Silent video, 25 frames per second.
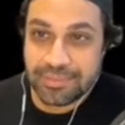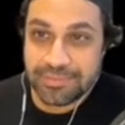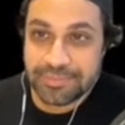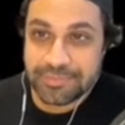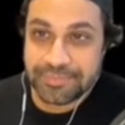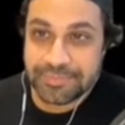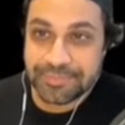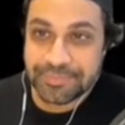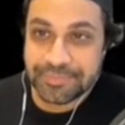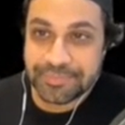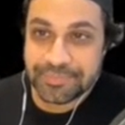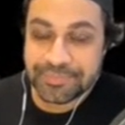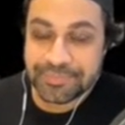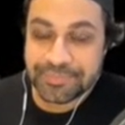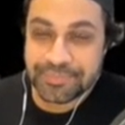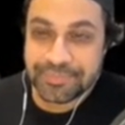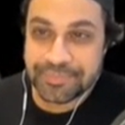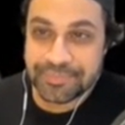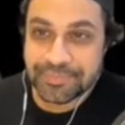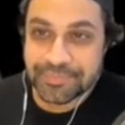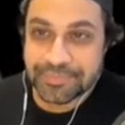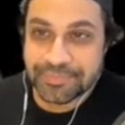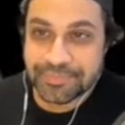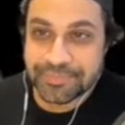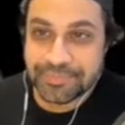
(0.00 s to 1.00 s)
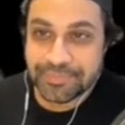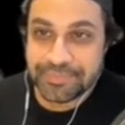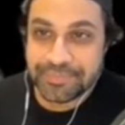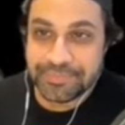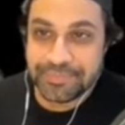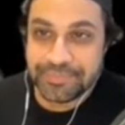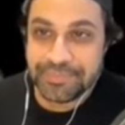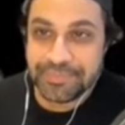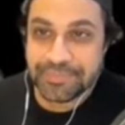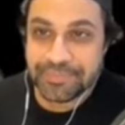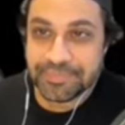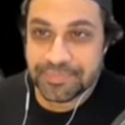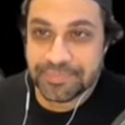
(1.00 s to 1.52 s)

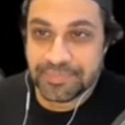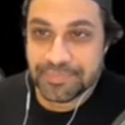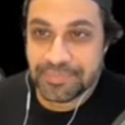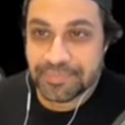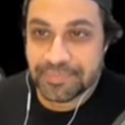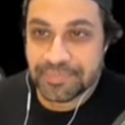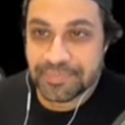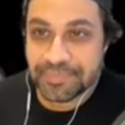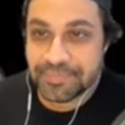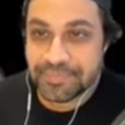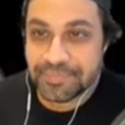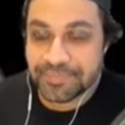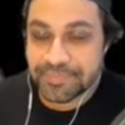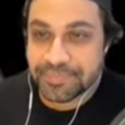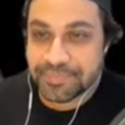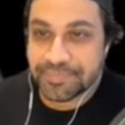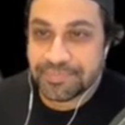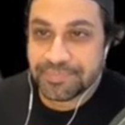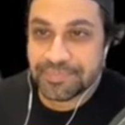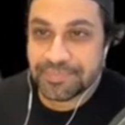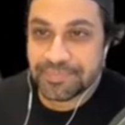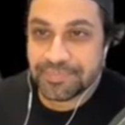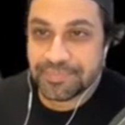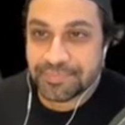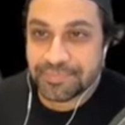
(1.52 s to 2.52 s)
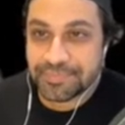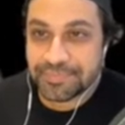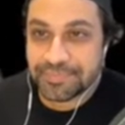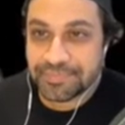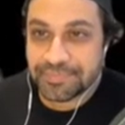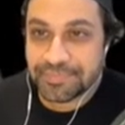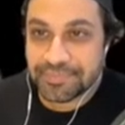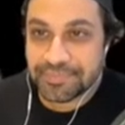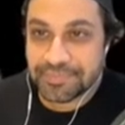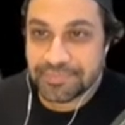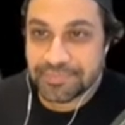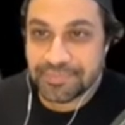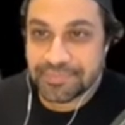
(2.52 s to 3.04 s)

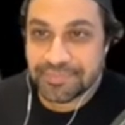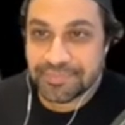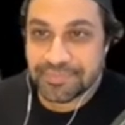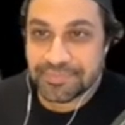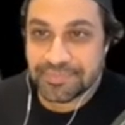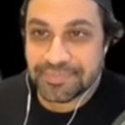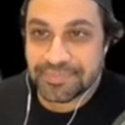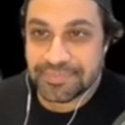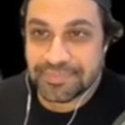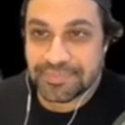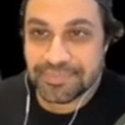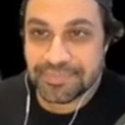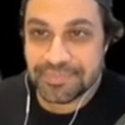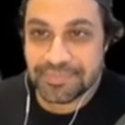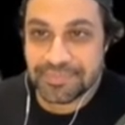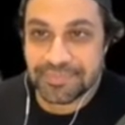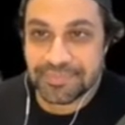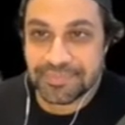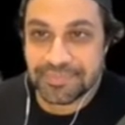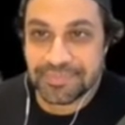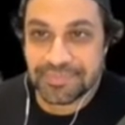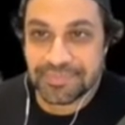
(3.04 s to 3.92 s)
(not speaking)